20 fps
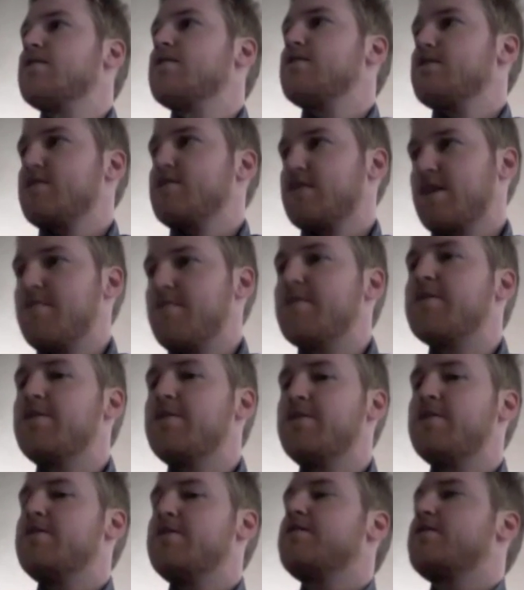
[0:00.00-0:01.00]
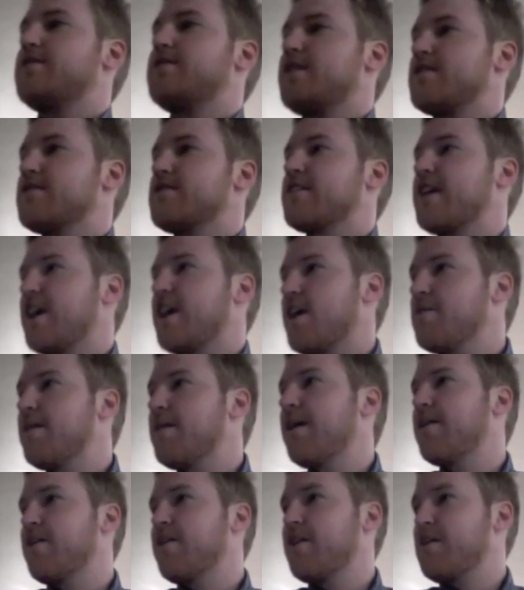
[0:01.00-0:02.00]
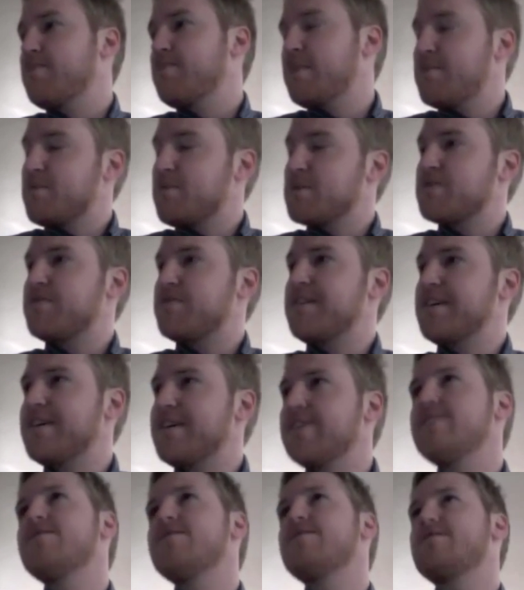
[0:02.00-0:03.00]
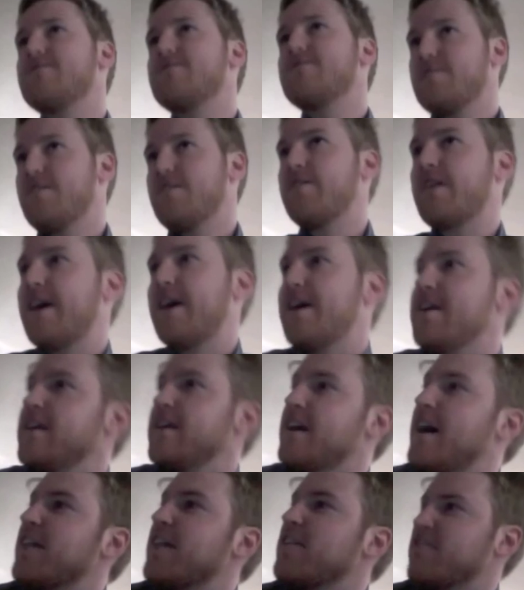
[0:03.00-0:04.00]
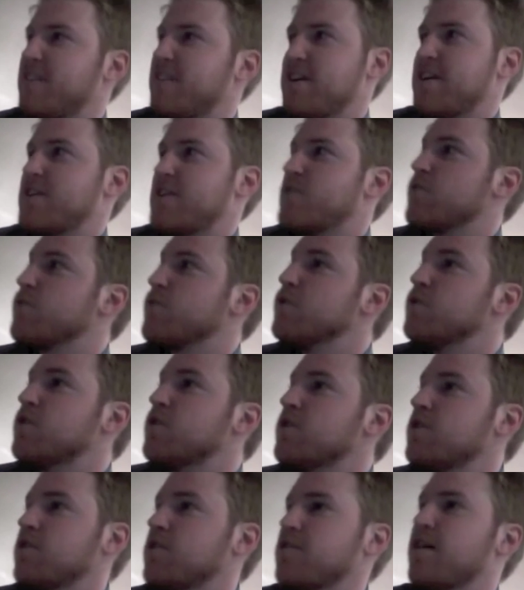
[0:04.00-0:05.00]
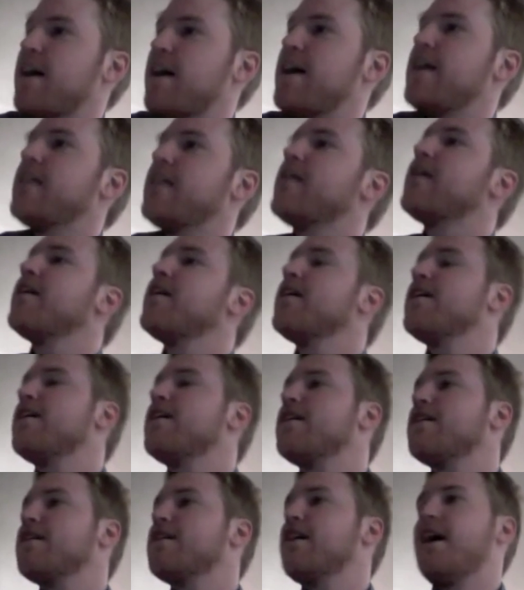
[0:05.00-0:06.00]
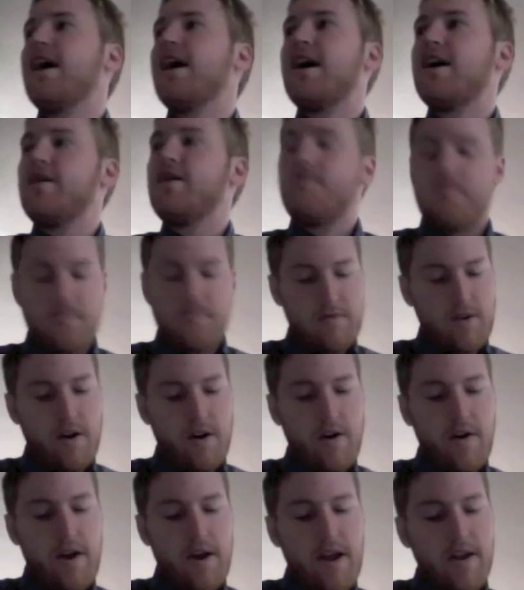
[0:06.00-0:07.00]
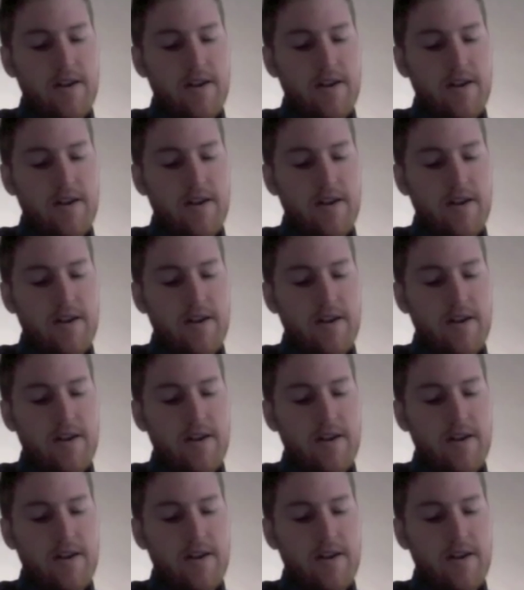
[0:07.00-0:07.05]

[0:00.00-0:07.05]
Someone who doesn't care about hurting people's feelings. Okay, yeah, they're very cruel, right? All right,